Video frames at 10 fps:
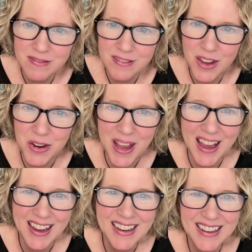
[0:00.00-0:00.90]

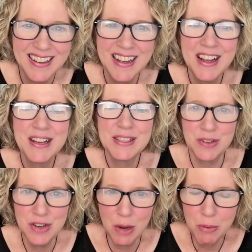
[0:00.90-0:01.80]
Okay. So,
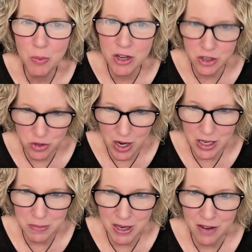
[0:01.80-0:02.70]
number one, you're trying
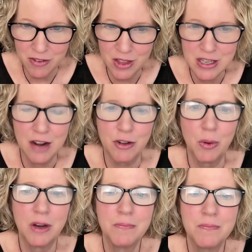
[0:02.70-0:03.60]
to be everything to
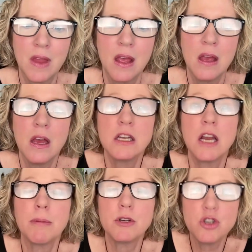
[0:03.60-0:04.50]
everyone.
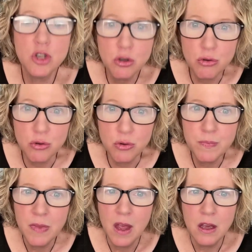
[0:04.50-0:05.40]
Number two,
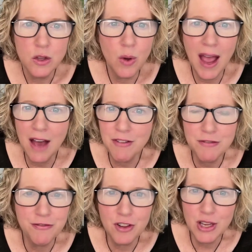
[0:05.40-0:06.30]
you haven't
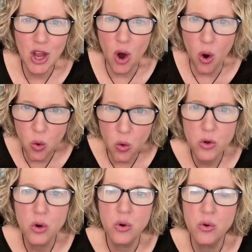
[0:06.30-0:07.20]
fully owned
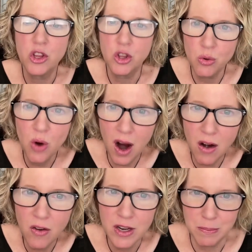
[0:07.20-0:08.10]
who you
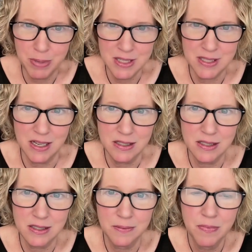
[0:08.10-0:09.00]
are in
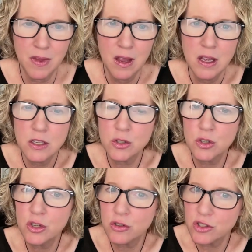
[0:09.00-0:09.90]
business. So,
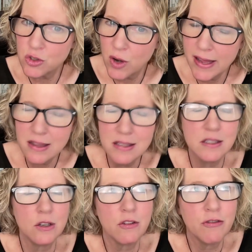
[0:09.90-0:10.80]
your strengths,
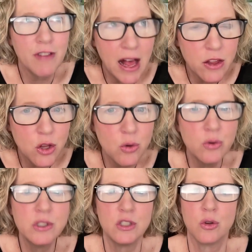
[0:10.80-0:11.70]
your
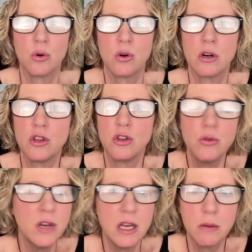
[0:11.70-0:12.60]
values, your
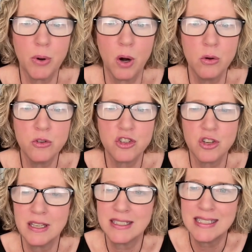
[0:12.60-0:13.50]
unique approach,
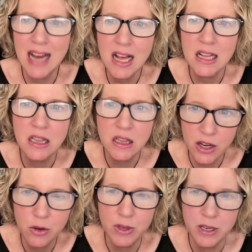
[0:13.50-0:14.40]
it's not
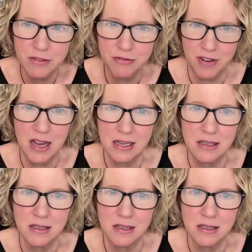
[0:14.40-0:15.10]
clearly defined.